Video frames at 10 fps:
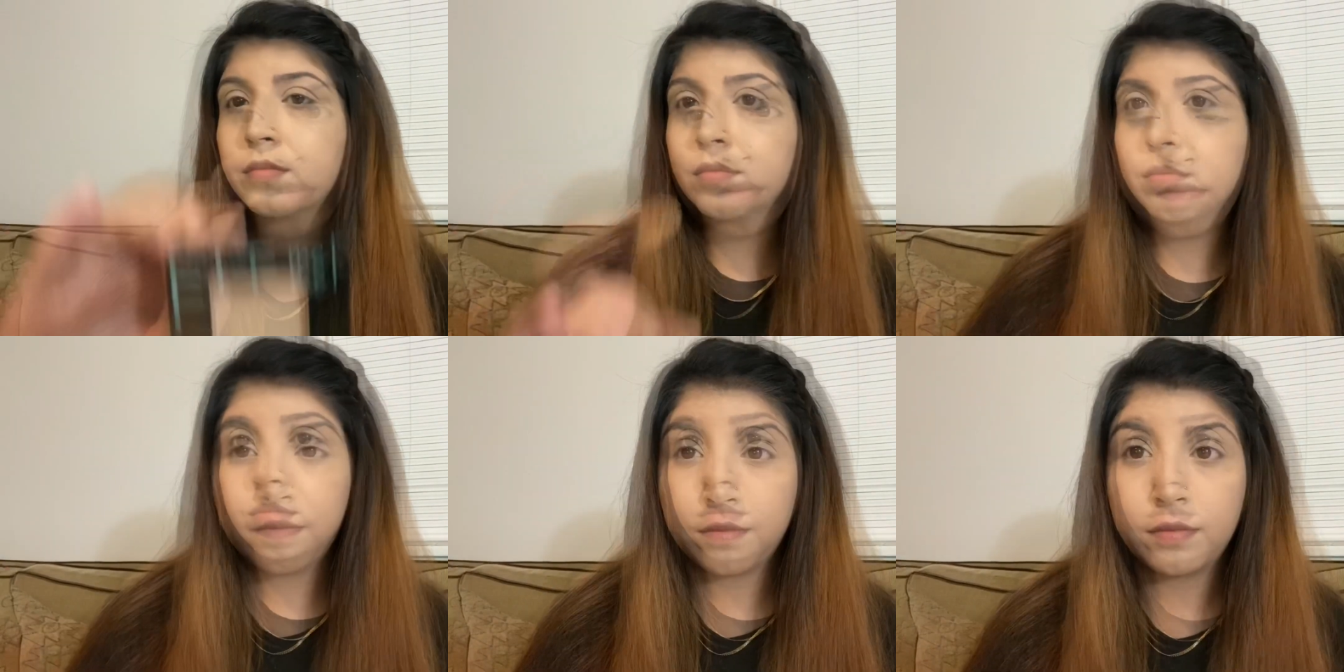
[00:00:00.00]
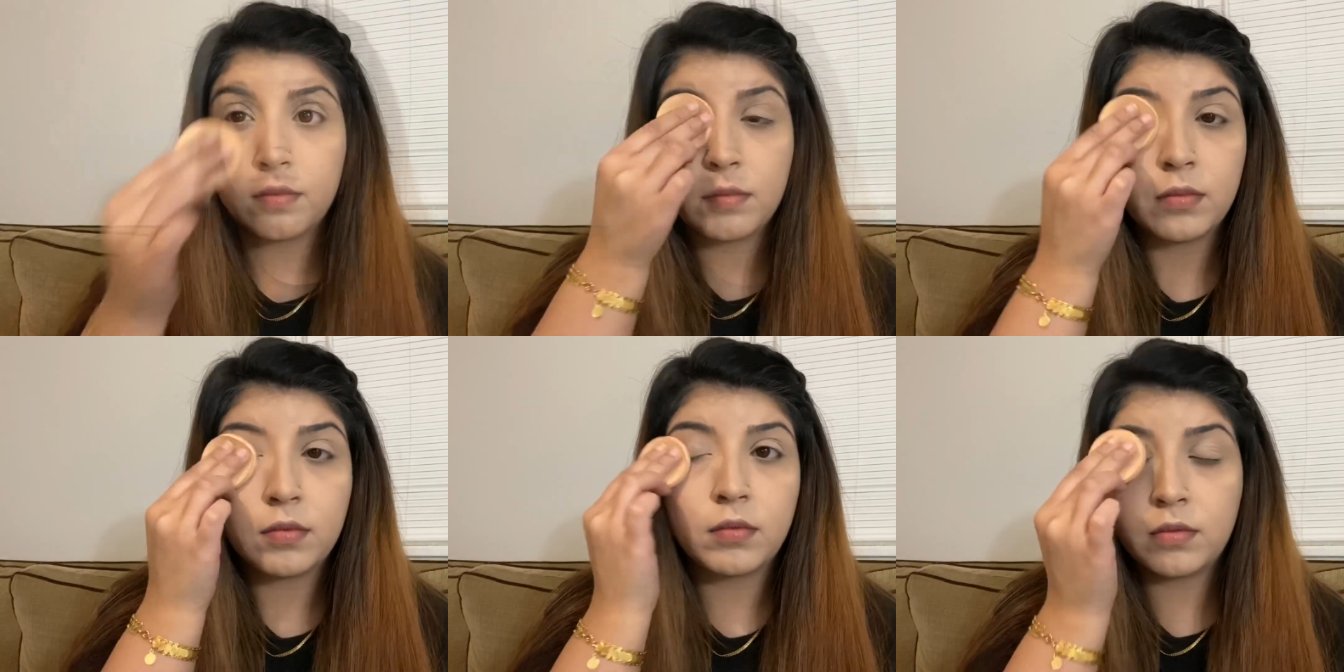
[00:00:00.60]
Matte
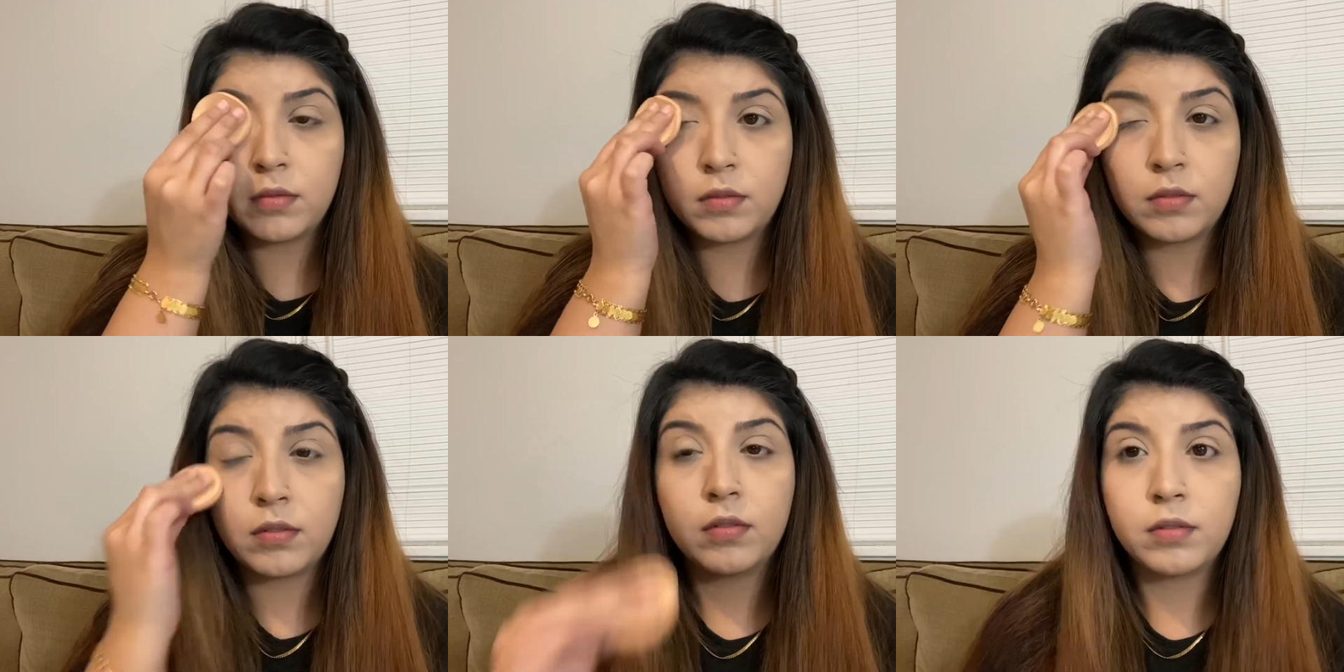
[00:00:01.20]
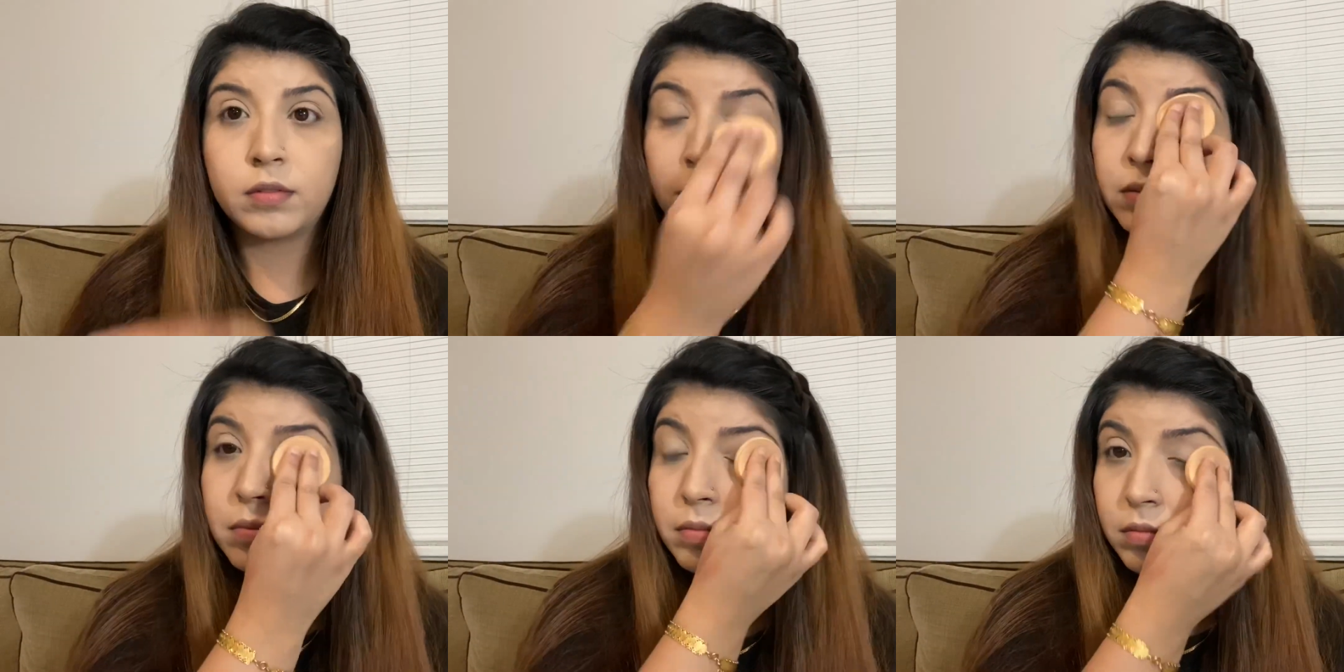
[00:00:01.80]
Poreless
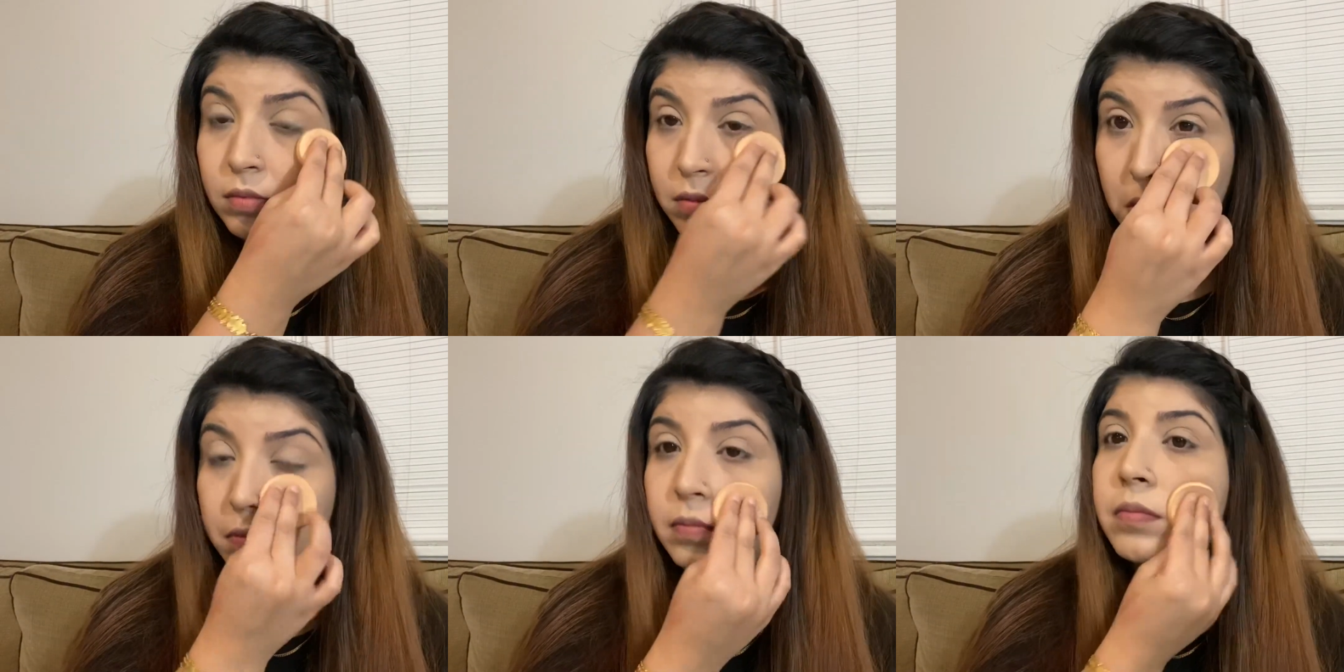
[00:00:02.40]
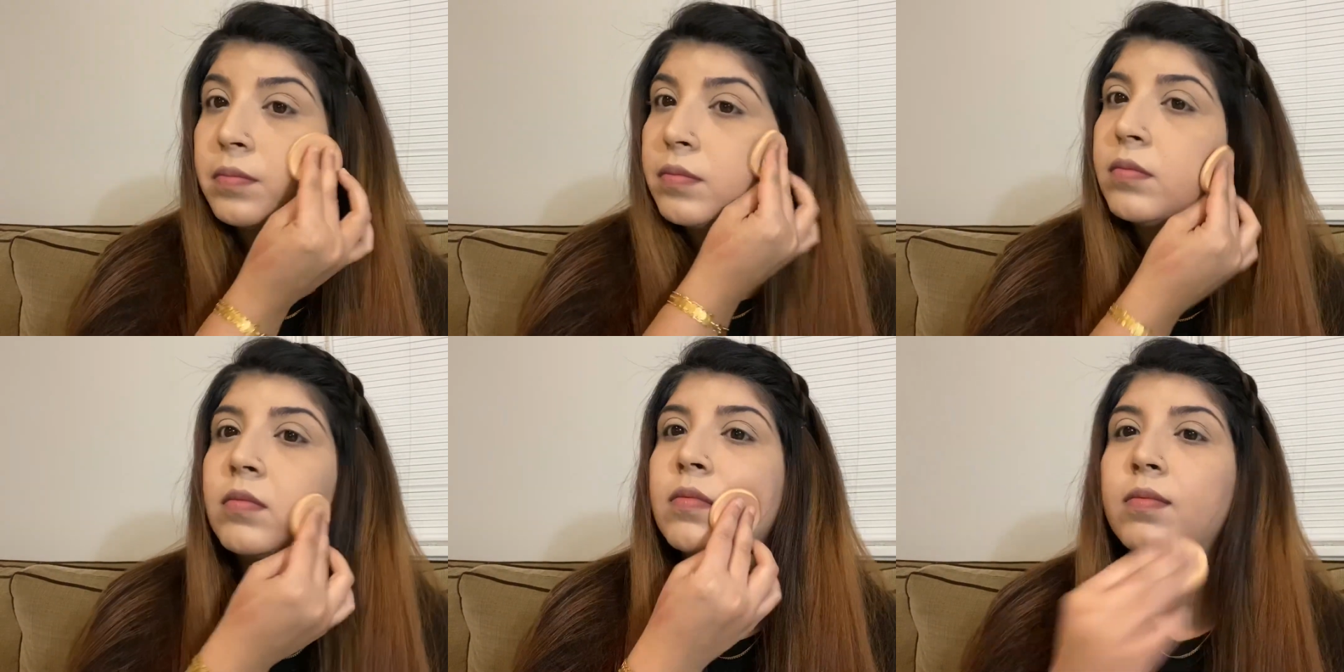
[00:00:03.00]
Powder in the shade
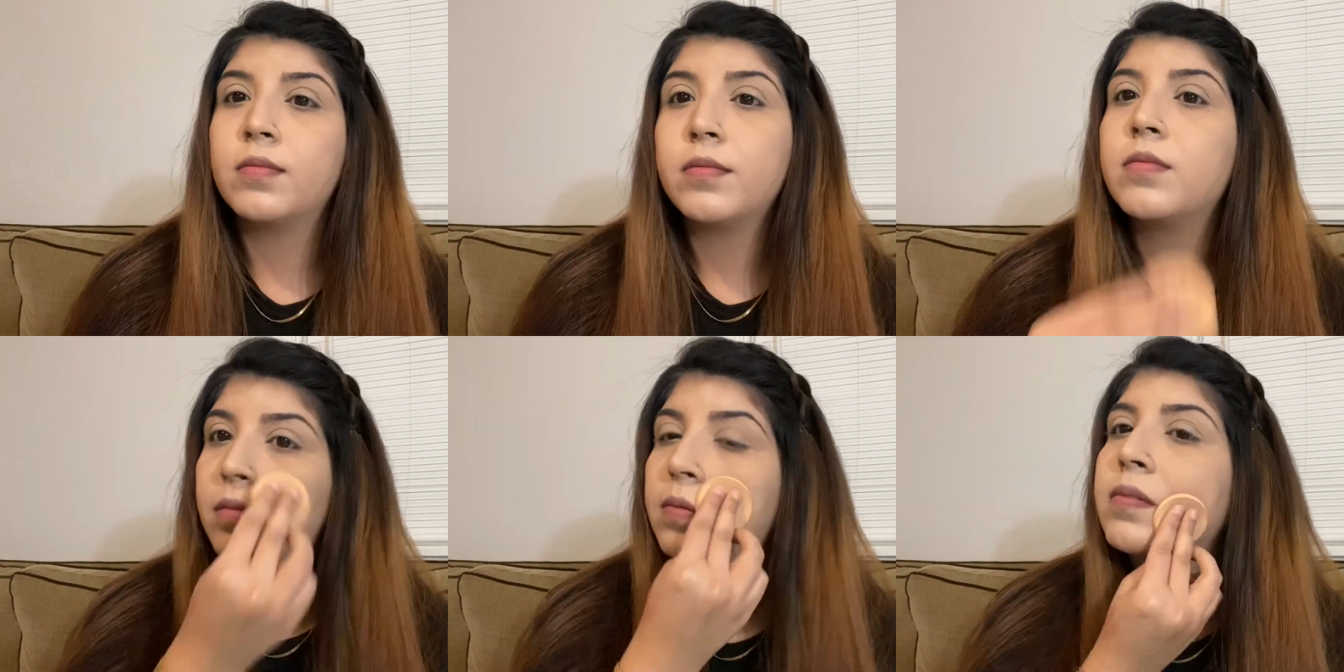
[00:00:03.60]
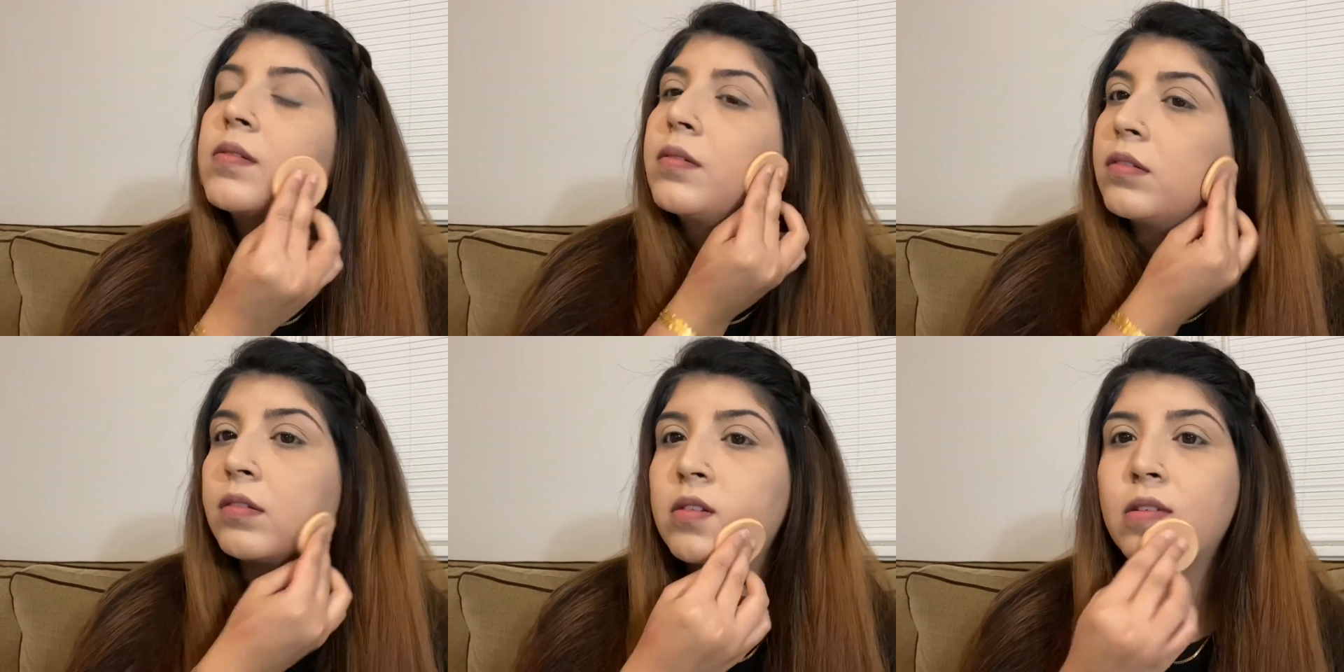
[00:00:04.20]
130 Buff
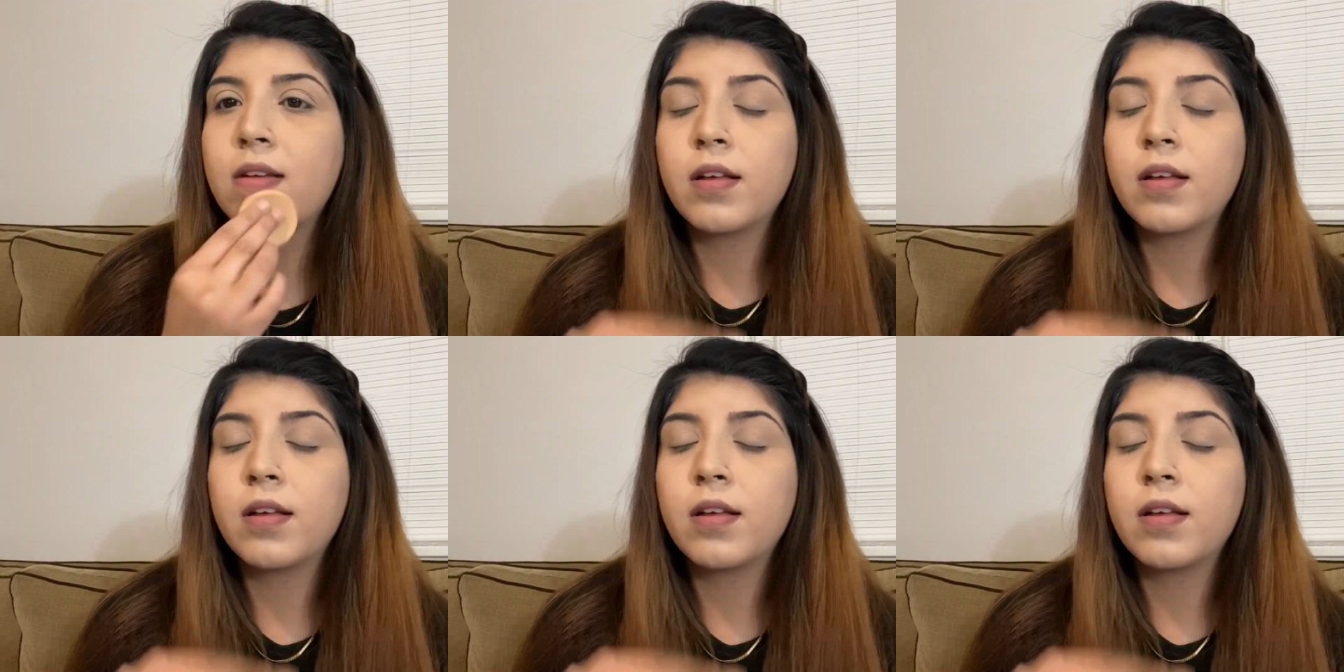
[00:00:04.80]
Beige.